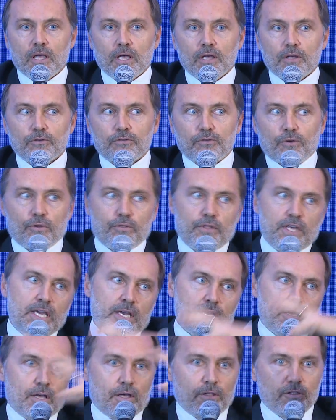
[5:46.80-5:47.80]
So
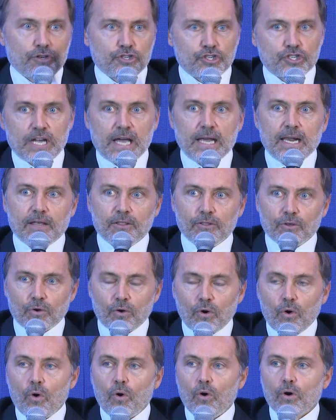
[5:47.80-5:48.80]
the shell and the
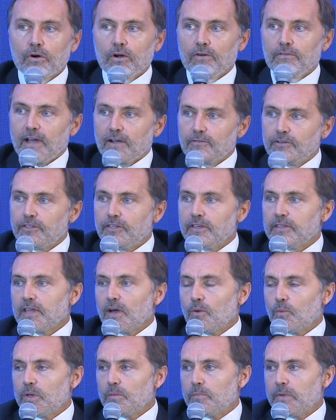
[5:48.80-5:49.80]
core of everything
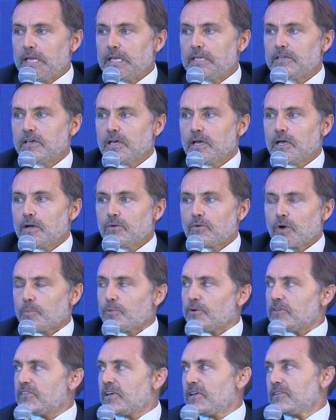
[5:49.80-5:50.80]
that we build
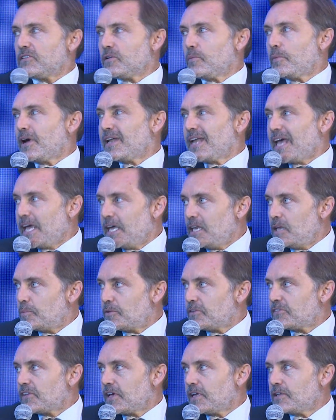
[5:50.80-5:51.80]
represents about
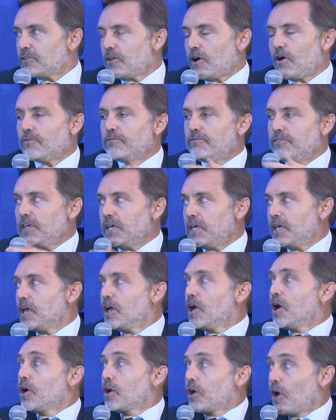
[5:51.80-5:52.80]
80% of the
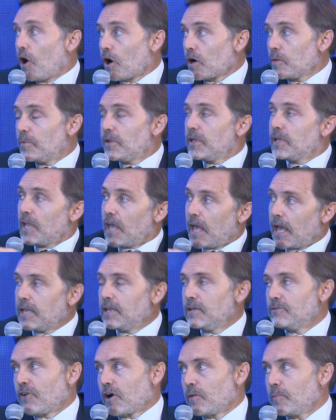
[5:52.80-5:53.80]
carbon and
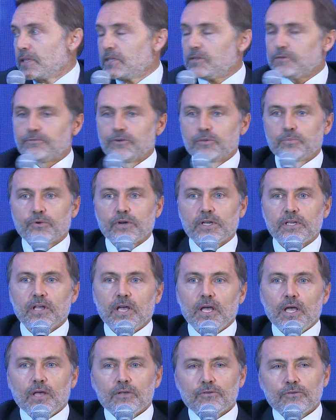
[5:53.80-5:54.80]
environmental footprint.
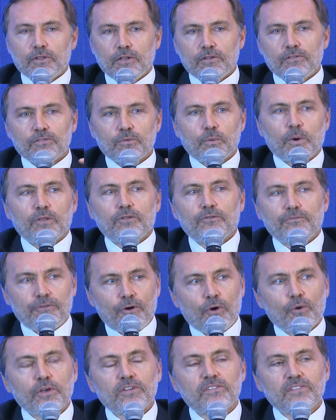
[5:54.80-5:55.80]
So this is where the
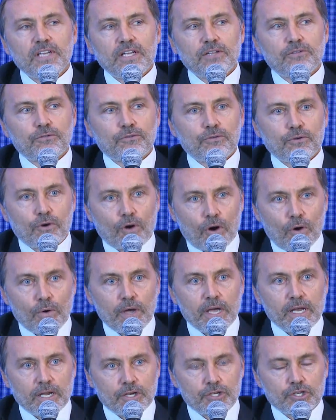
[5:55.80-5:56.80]
focus needs to go
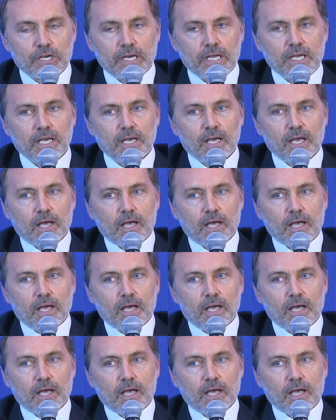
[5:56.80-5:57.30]
initially.